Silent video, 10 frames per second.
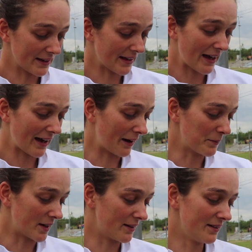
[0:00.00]
Yeah, I
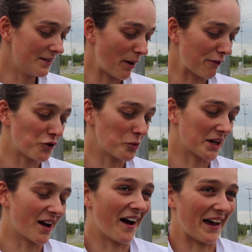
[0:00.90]
mean, my form
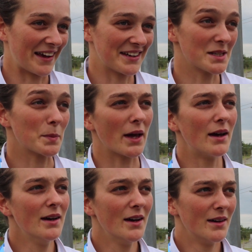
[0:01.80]
in kayak is a bit
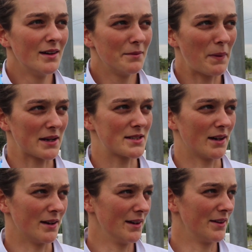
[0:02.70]
better
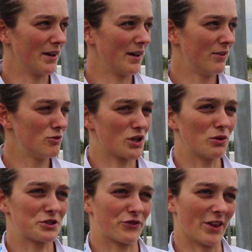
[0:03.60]
in the
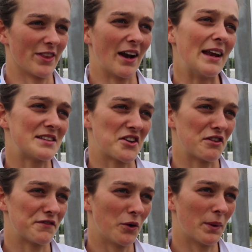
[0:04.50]
results front than I
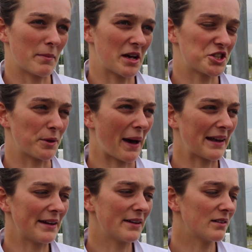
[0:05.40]
necessarily feel when I'm actually
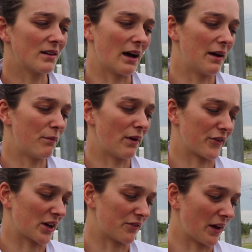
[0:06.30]
paddling. I
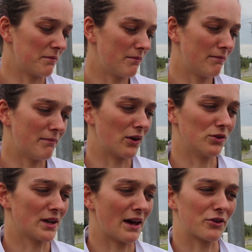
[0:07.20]
think I've like
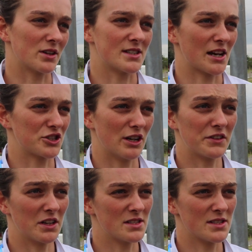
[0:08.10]
medalled at every international
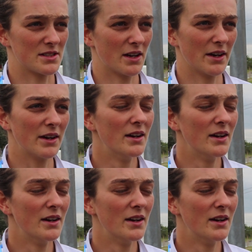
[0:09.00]
I've done since I